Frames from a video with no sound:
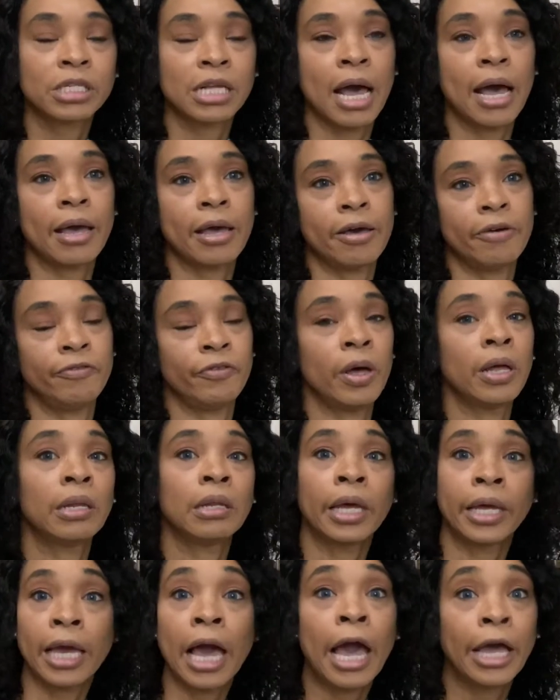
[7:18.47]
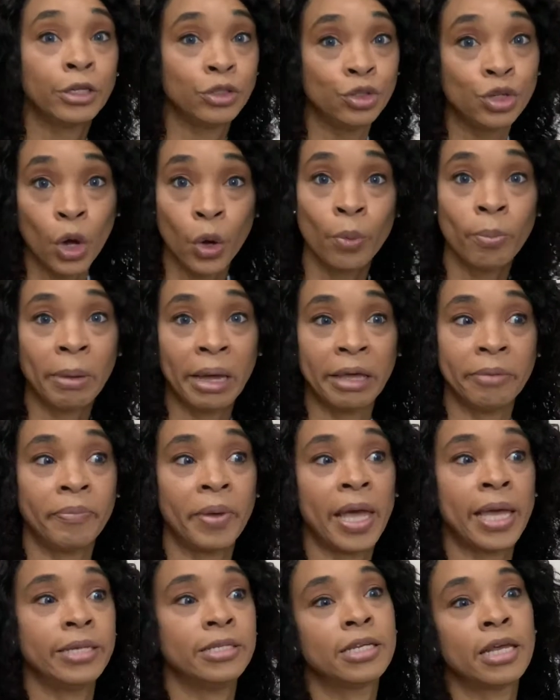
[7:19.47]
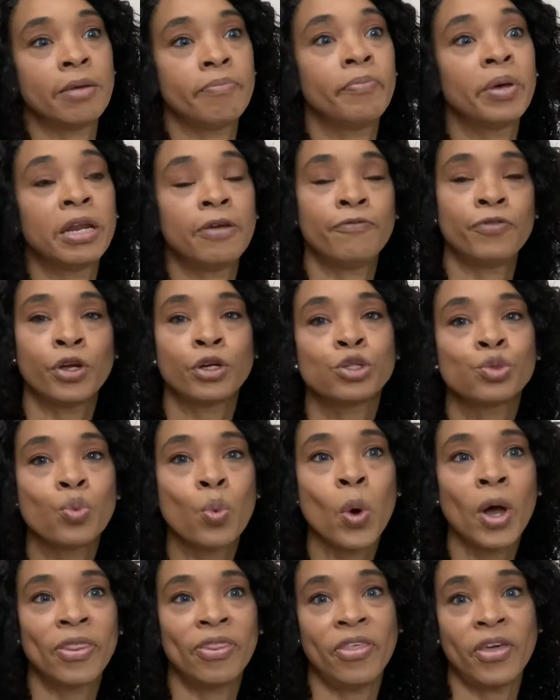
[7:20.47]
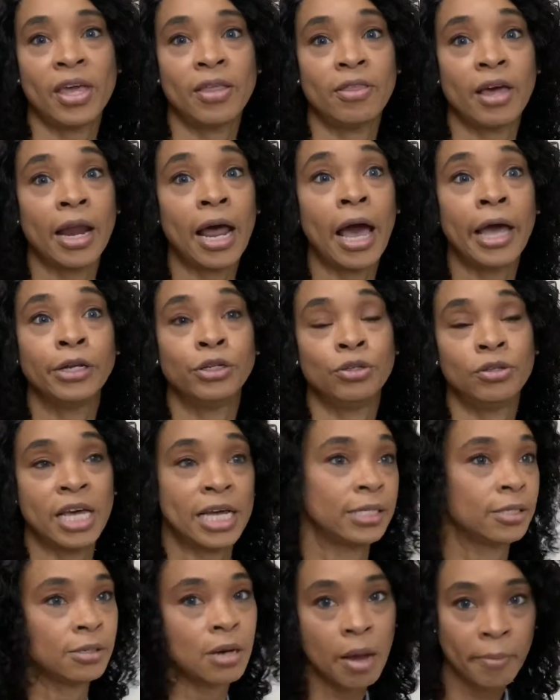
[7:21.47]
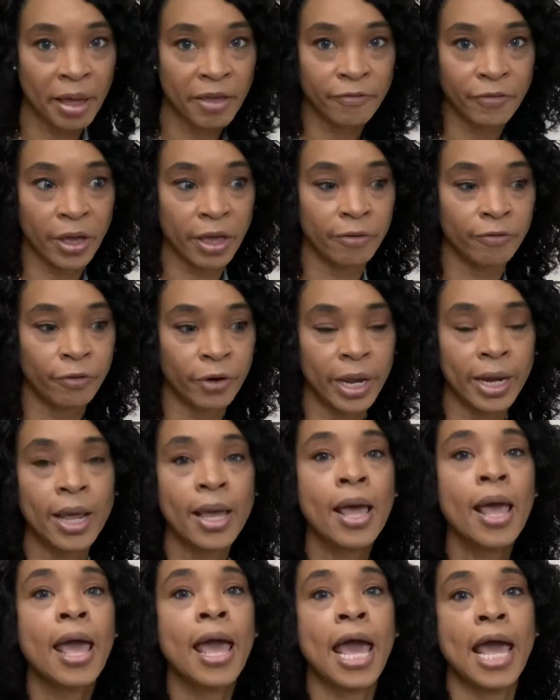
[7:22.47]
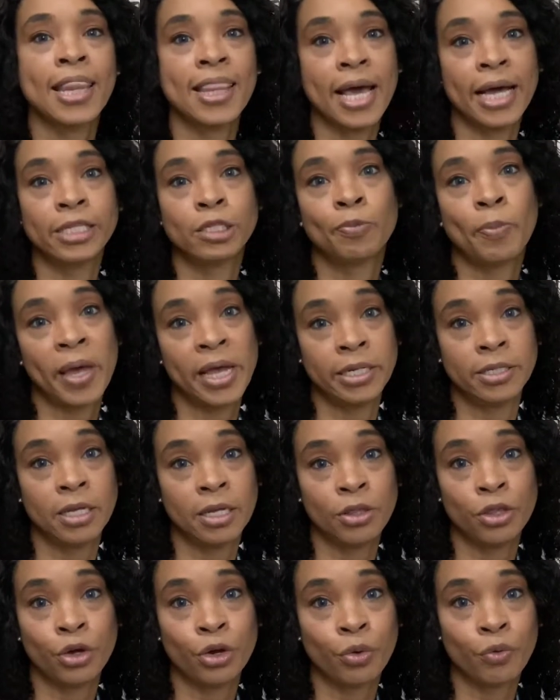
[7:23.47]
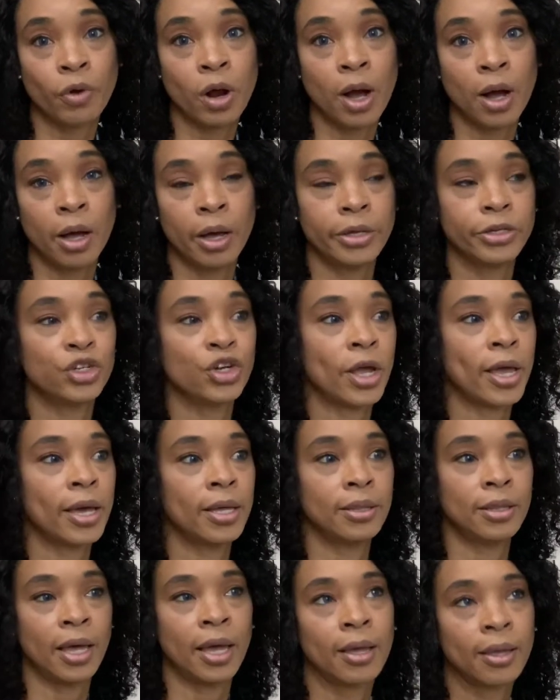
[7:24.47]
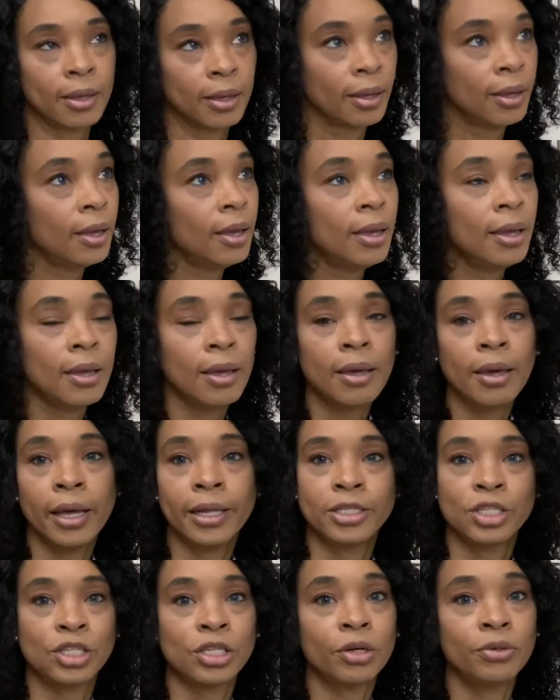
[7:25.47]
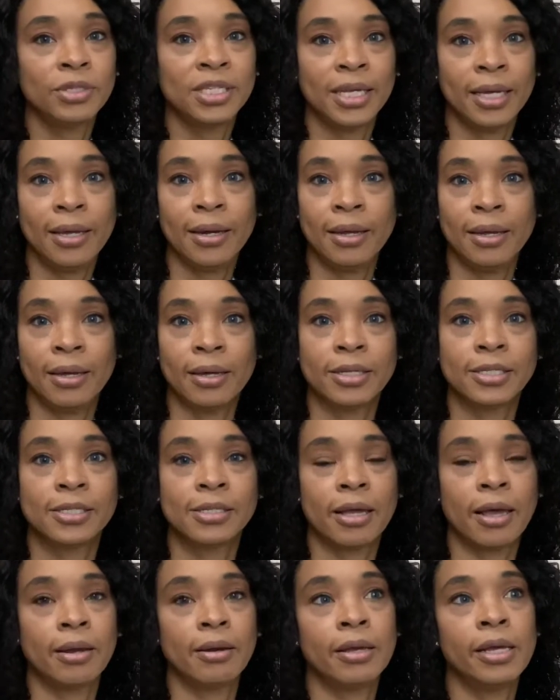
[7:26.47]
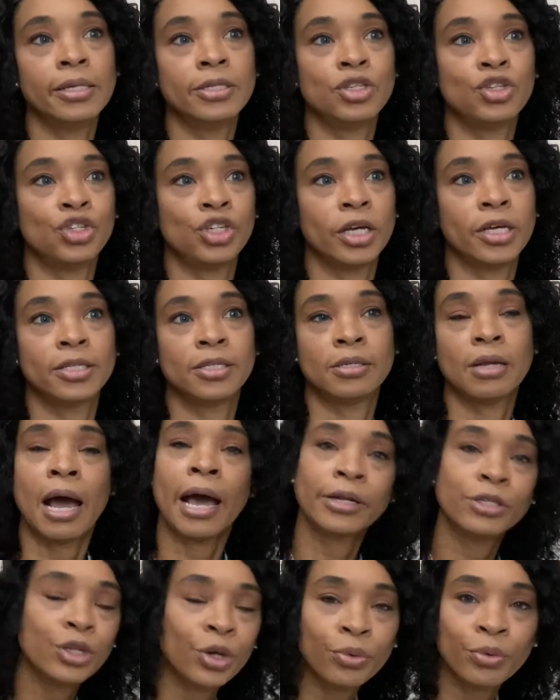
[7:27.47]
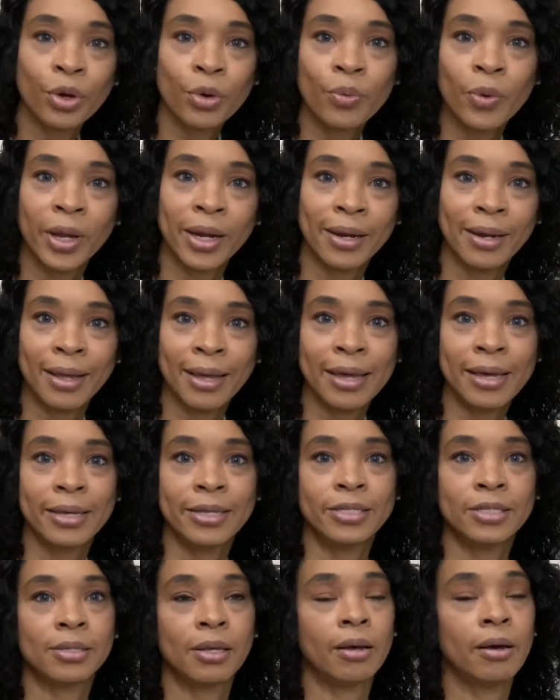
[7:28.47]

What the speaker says: I don't mind painting. But if there's one thing that's not my favorite, and that's painting the garage. And it's so tedious, and it's just, I don't know what it is.